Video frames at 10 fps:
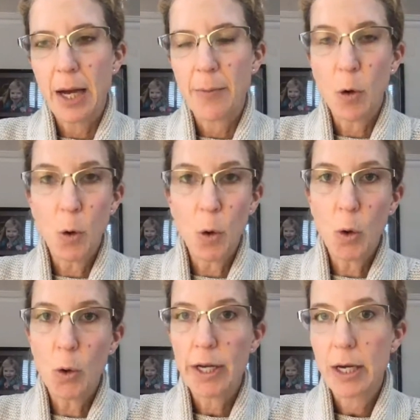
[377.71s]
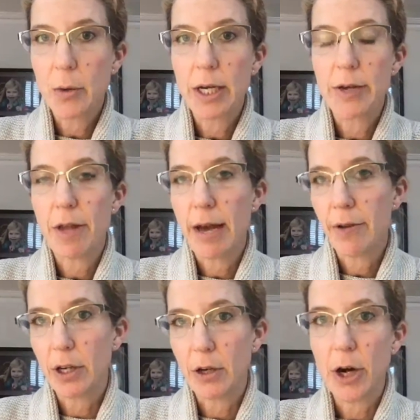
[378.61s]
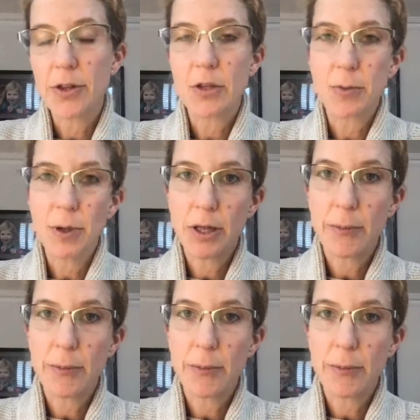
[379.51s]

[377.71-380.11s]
or equally if they're having a growth spurt,